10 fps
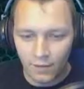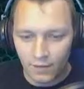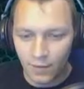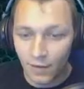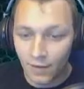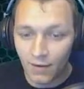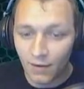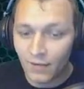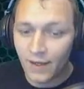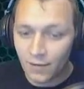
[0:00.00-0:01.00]
There's been a
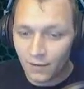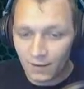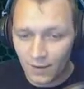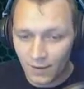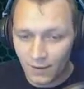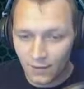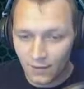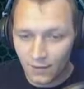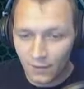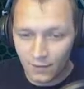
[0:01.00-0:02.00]
lot of adults as well that
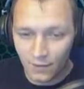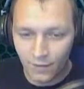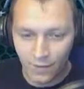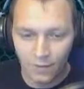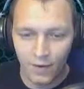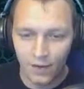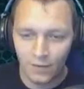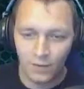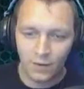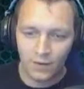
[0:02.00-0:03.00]
have done stuff to their
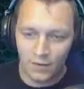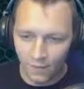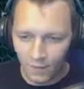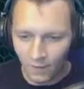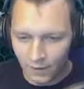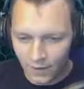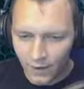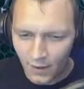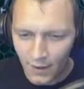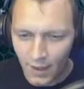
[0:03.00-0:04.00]
friends because they thought they were
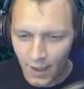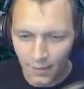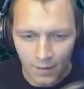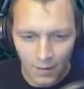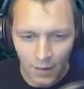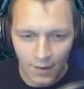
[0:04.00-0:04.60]
still in the game.